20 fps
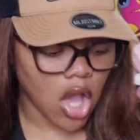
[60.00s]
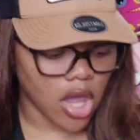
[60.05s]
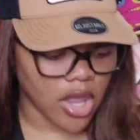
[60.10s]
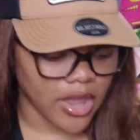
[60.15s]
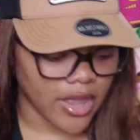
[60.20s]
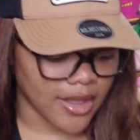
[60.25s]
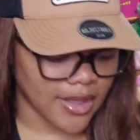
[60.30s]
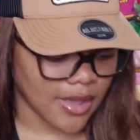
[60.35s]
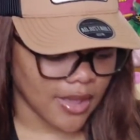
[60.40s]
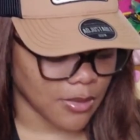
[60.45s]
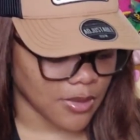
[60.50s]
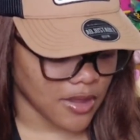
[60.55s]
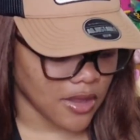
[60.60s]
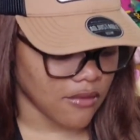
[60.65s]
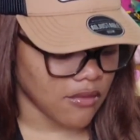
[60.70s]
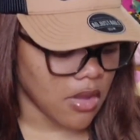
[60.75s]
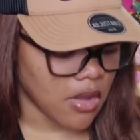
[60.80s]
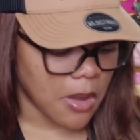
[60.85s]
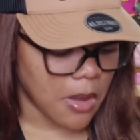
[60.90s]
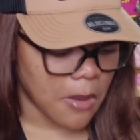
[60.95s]
all that type of
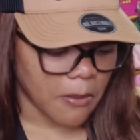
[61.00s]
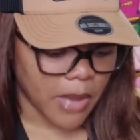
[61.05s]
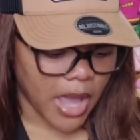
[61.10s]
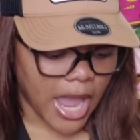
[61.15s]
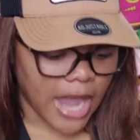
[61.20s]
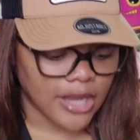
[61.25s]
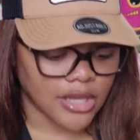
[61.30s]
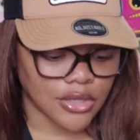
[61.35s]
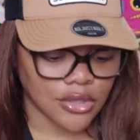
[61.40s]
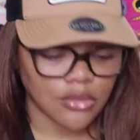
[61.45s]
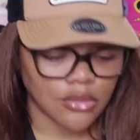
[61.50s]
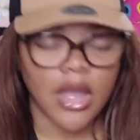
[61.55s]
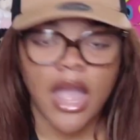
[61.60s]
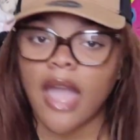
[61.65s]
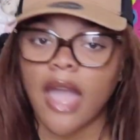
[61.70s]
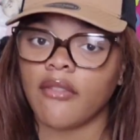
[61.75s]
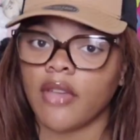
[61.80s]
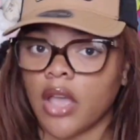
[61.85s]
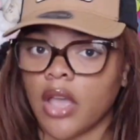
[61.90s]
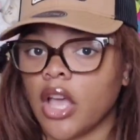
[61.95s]
stuff. But I do
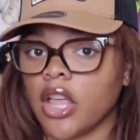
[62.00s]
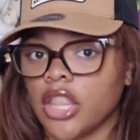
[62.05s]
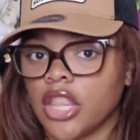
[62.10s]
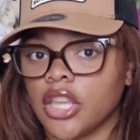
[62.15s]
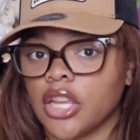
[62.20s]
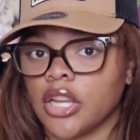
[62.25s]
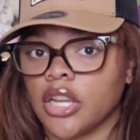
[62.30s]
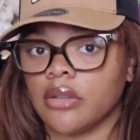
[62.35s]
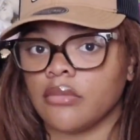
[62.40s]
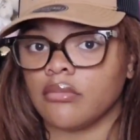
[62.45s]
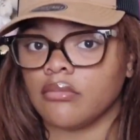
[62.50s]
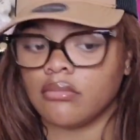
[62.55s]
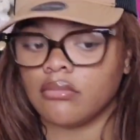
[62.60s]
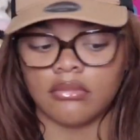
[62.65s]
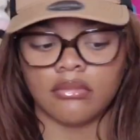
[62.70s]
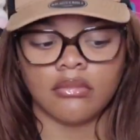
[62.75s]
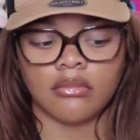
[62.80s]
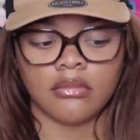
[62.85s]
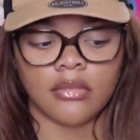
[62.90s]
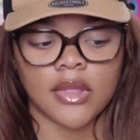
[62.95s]
have other
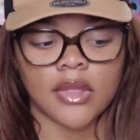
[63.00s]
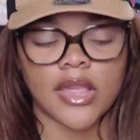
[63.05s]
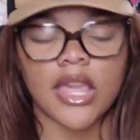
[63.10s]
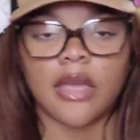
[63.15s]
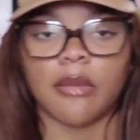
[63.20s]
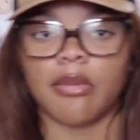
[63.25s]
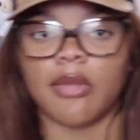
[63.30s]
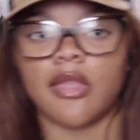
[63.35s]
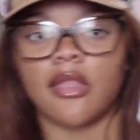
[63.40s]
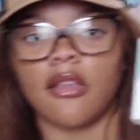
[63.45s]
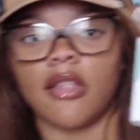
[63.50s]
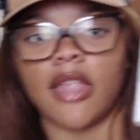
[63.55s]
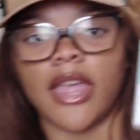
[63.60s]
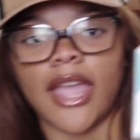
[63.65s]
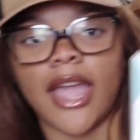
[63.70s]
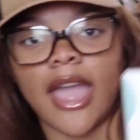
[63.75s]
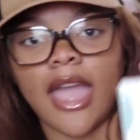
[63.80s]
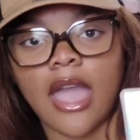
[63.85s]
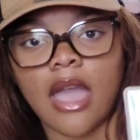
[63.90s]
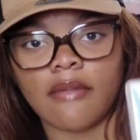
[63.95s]
tips. So like
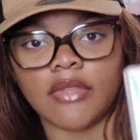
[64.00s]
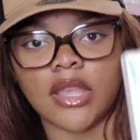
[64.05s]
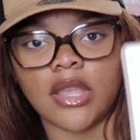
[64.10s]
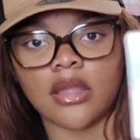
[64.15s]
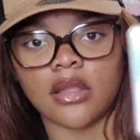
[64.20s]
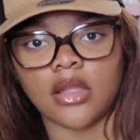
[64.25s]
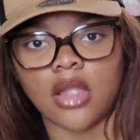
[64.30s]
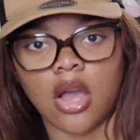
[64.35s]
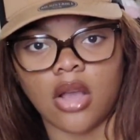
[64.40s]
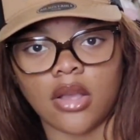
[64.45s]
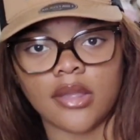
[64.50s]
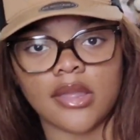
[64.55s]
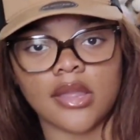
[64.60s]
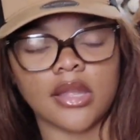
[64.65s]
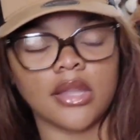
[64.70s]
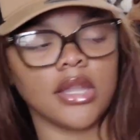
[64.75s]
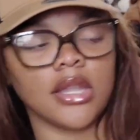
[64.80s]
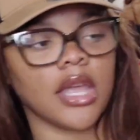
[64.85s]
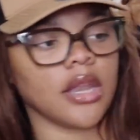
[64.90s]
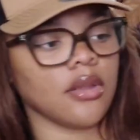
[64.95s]
I have these long
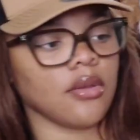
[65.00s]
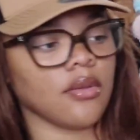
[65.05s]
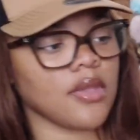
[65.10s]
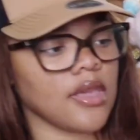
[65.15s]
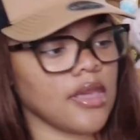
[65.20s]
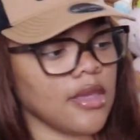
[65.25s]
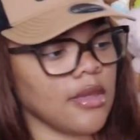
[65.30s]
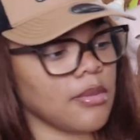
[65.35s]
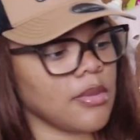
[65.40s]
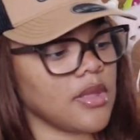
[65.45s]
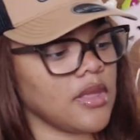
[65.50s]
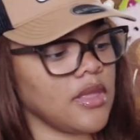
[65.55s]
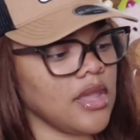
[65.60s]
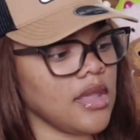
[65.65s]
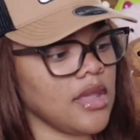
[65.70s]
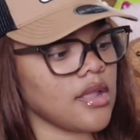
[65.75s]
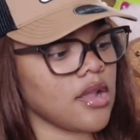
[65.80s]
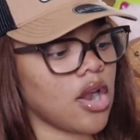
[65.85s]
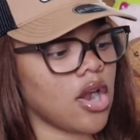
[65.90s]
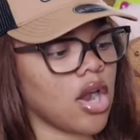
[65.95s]
stiletto tips.
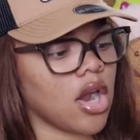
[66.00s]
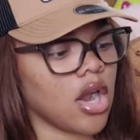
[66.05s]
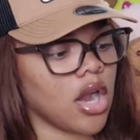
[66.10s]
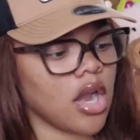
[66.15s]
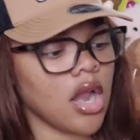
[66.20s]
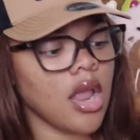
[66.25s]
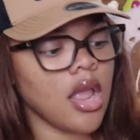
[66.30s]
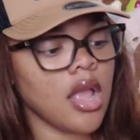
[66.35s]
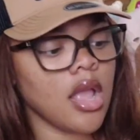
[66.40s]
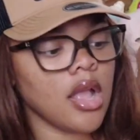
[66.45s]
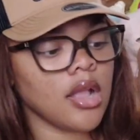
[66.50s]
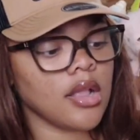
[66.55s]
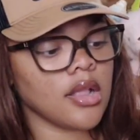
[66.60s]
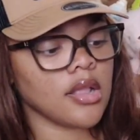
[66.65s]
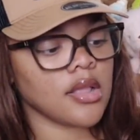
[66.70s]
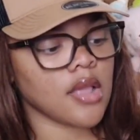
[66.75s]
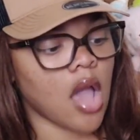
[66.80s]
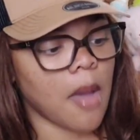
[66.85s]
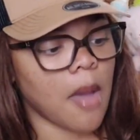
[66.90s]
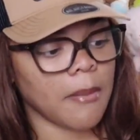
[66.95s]
These are
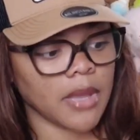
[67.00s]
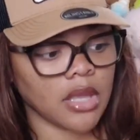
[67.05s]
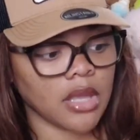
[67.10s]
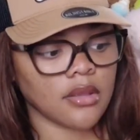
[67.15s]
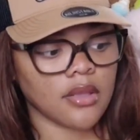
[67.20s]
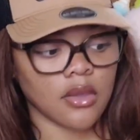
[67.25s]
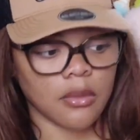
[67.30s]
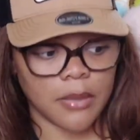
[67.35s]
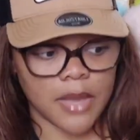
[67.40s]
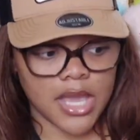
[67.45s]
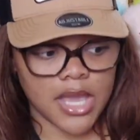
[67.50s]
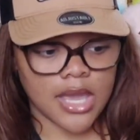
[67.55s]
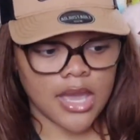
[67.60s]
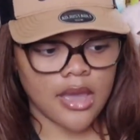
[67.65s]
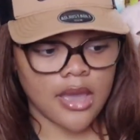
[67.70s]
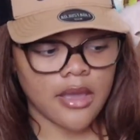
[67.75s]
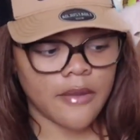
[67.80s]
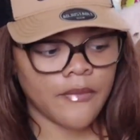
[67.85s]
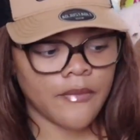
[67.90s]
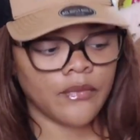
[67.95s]

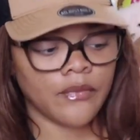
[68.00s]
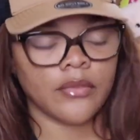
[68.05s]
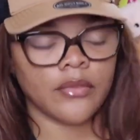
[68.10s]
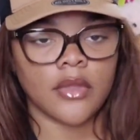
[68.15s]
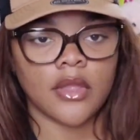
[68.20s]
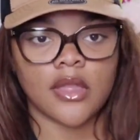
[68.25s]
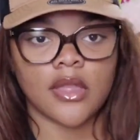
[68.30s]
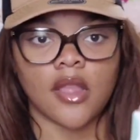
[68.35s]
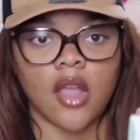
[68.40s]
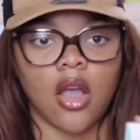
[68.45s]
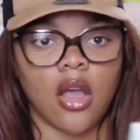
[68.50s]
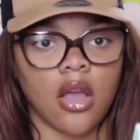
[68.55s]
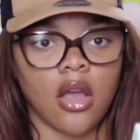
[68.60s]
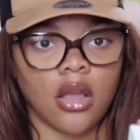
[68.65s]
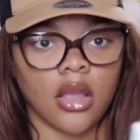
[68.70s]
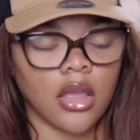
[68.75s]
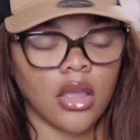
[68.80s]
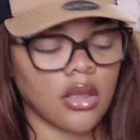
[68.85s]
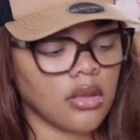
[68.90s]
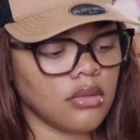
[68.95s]
Tamika
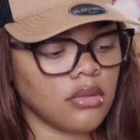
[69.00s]
Song.